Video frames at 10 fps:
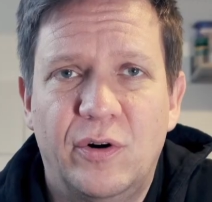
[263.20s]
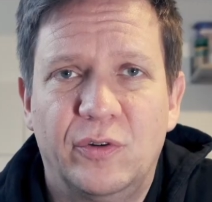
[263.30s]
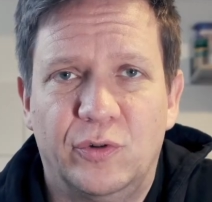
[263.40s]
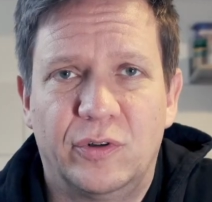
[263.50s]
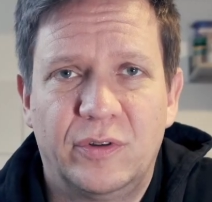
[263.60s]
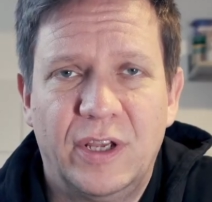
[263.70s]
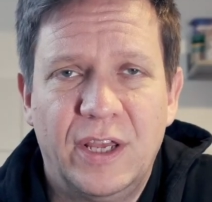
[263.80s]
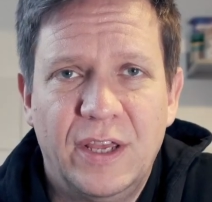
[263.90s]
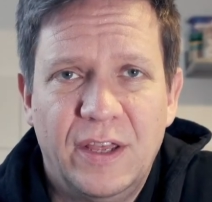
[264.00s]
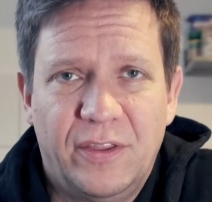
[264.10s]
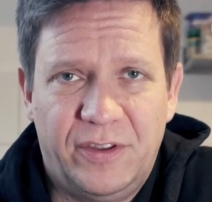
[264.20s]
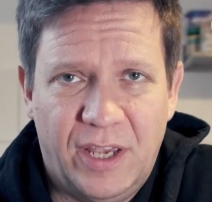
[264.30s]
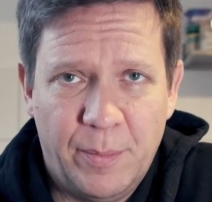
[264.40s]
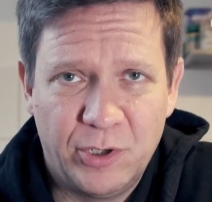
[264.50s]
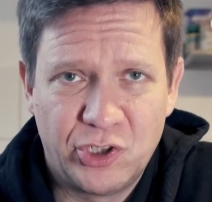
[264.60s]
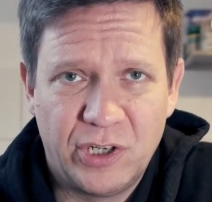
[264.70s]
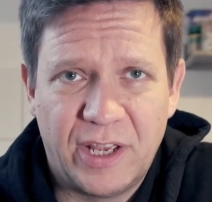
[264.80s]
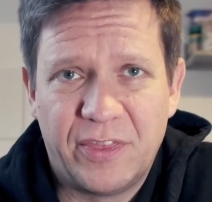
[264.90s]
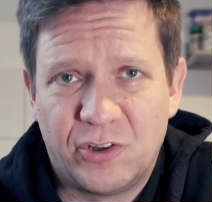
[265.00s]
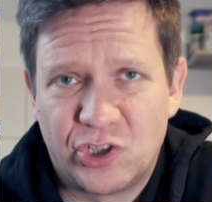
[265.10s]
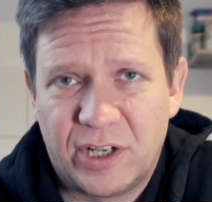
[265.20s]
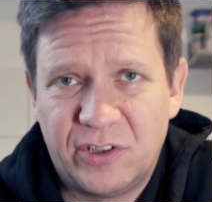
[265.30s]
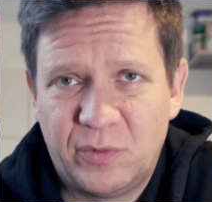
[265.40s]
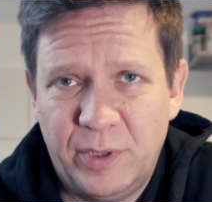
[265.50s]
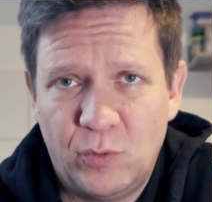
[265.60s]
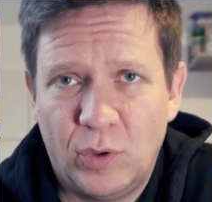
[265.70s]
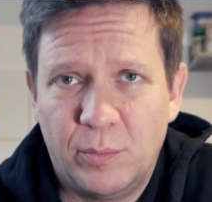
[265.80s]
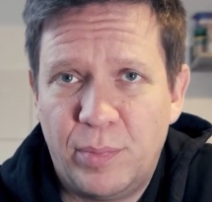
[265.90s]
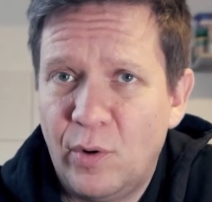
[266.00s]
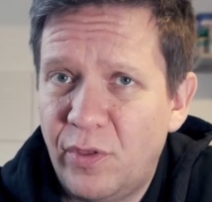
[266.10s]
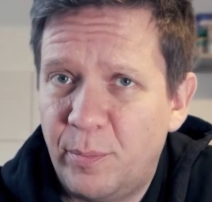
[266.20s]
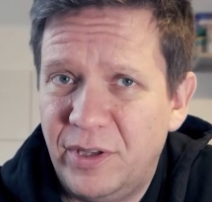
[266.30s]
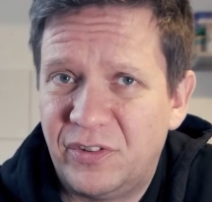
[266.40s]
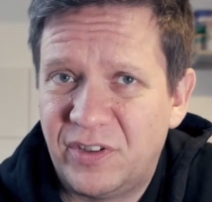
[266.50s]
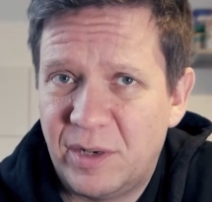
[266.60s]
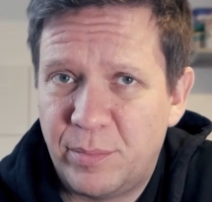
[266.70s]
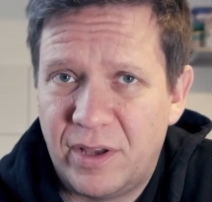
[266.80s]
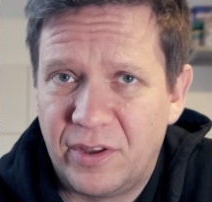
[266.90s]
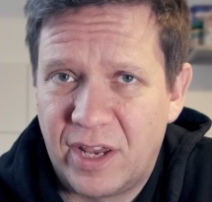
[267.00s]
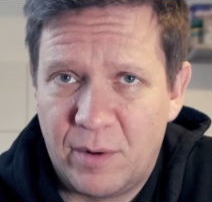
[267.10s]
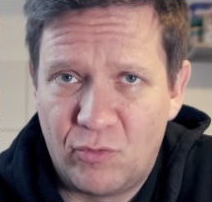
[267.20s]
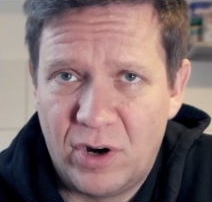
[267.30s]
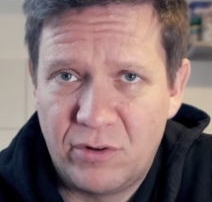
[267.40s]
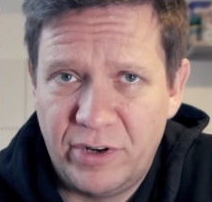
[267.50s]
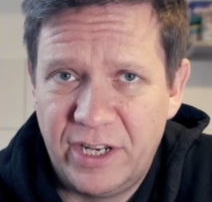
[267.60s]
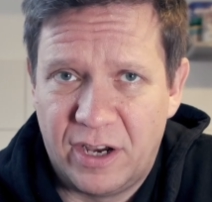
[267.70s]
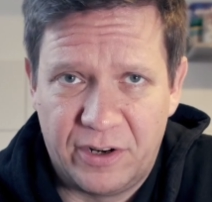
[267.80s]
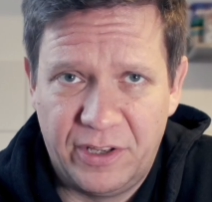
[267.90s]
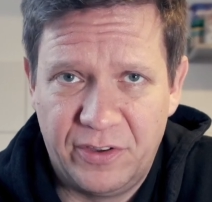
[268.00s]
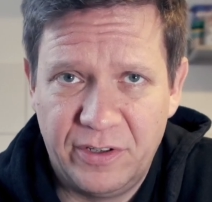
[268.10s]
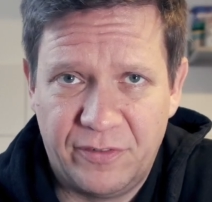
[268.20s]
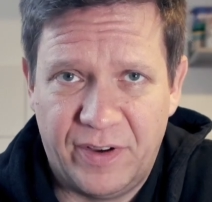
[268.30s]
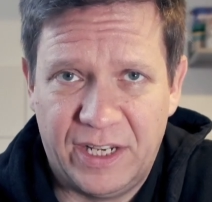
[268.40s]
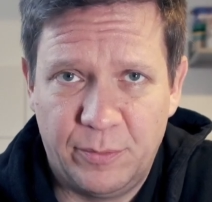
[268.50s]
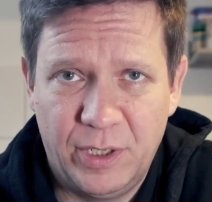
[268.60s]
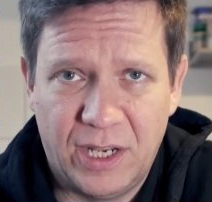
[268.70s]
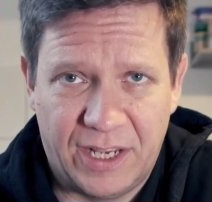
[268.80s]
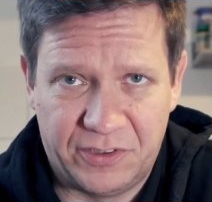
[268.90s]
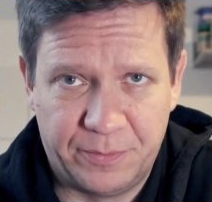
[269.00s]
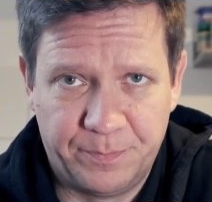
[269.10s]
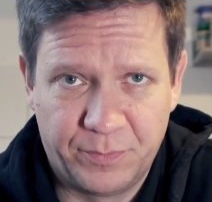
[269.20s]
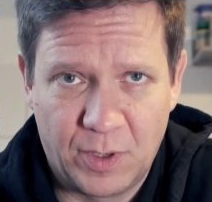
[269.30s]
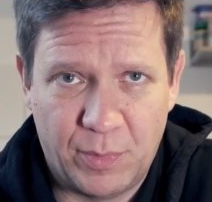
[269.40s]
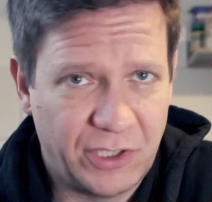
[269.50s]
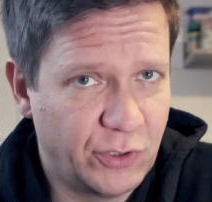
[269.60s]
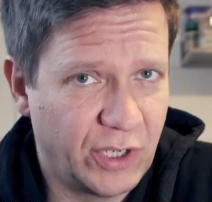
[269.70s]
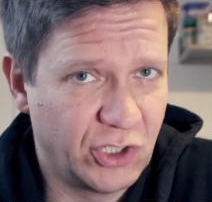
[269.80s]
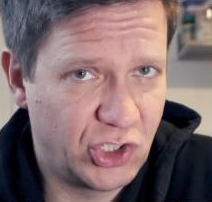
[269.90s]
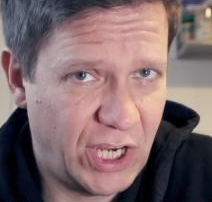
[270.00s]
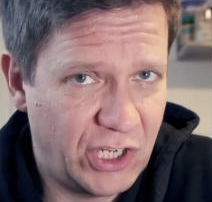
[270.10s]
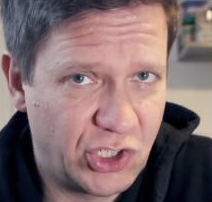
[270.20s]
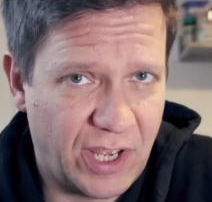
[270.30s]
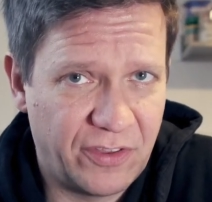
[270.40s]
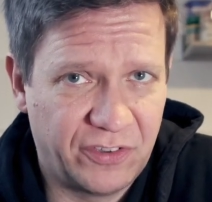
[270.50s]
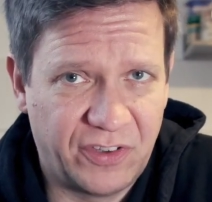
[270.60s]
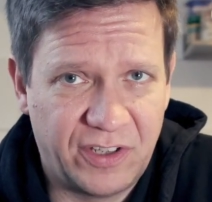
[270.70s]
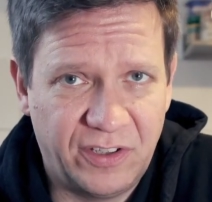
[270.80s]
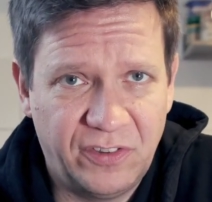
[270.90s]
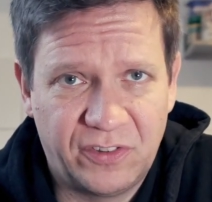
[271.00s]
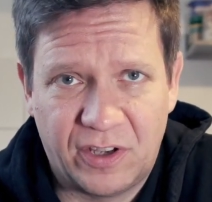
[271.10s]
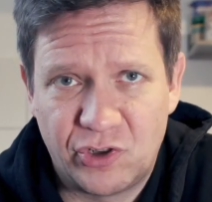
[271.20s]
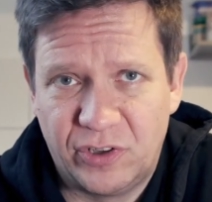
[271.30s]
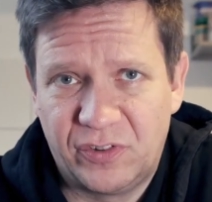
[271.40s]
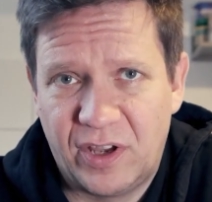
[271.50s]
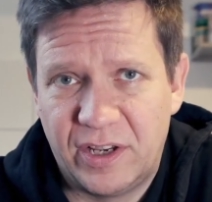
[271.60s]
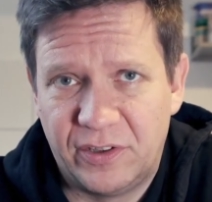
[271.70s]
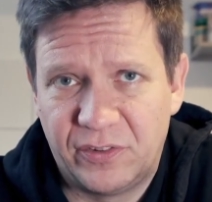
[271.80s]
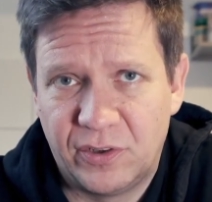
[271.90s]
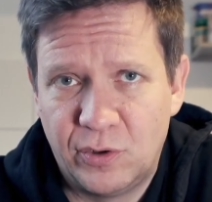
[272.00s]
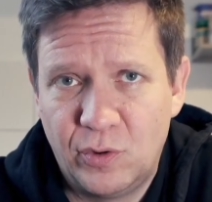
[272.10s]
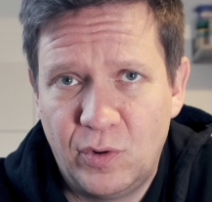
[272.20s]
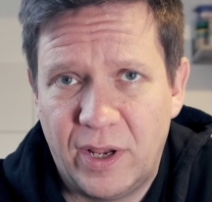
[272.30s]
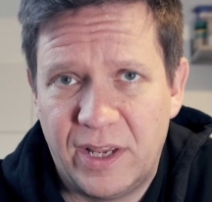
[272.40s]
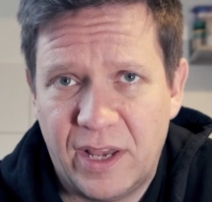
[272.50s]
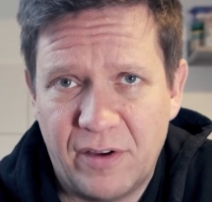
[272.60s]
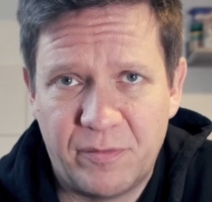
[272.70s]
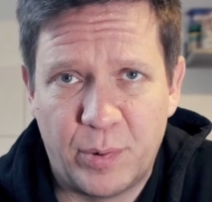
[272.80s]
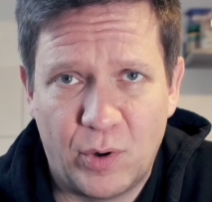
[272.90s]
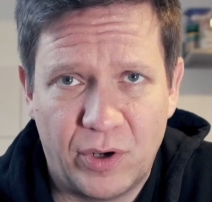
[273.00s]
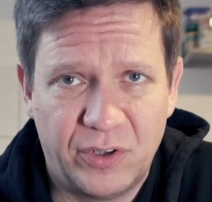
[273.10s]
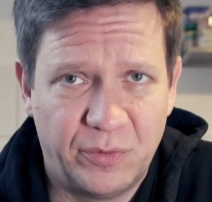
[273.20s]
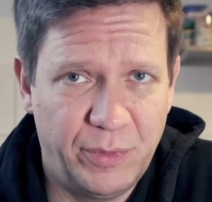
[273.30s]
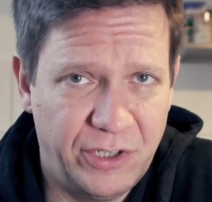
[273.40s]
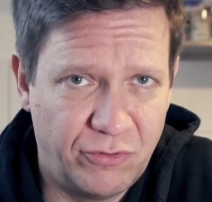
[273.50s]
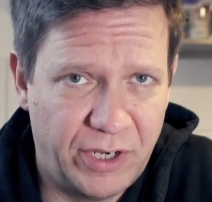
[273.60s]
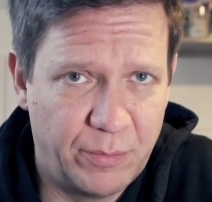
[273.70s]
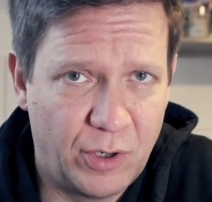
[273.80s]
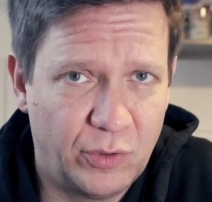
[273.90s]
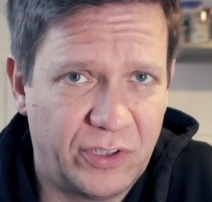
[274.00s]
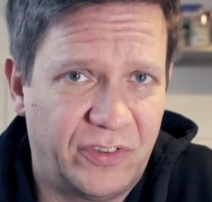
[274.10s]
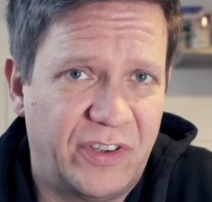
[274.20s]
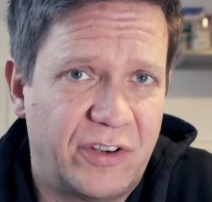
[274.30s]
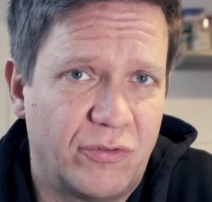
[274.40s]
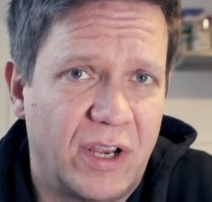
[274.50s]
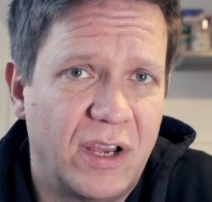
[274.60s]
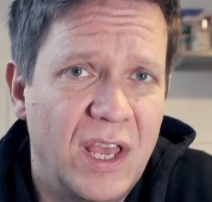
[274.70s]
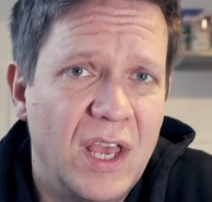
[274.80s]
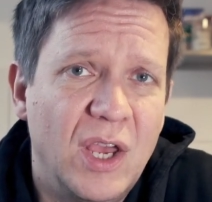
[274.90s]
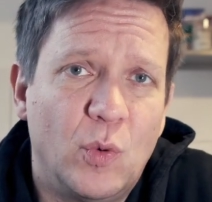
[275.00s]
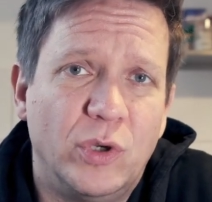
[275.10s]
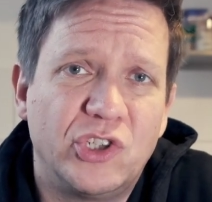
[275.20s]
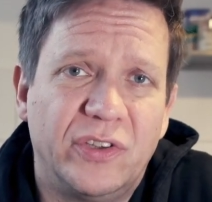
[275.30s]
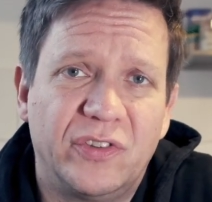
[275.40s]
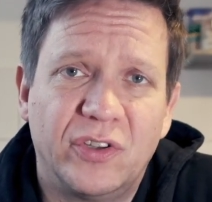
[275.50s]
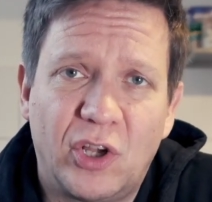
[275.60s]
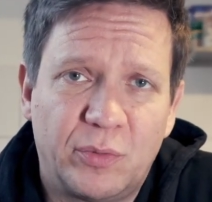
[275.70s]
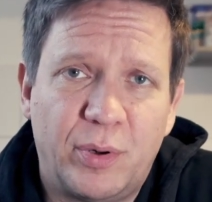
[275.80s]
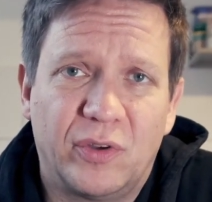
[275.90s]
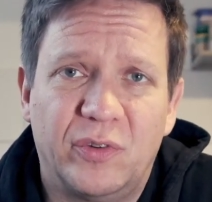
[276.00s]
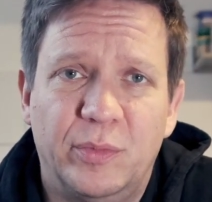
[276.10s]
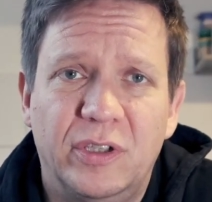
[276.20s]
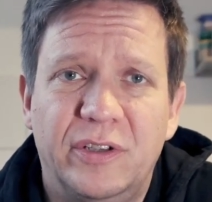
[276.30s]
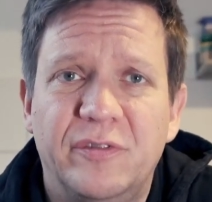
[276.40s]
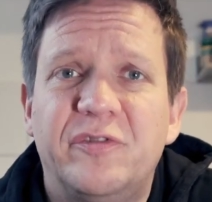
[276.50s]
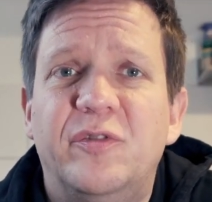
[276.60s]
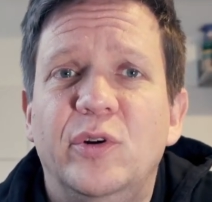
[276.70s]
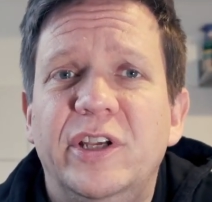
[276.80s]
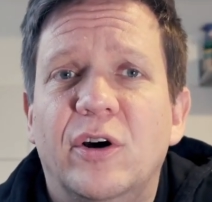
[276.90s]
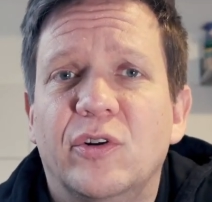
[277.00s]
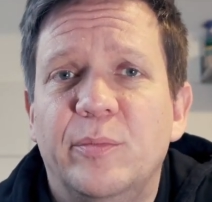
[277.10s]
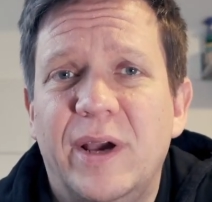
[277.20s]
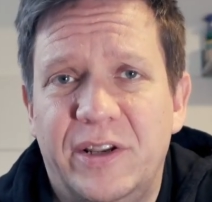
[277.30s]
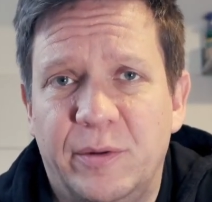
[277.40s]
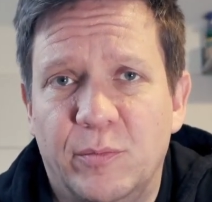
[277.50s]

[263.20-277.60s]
auto. The aperture and the shutter speed will both be set by the camera regarding the available light. But you can change other settings such as ISO, AF point, metering mode, etc., which is not possible in fully automatic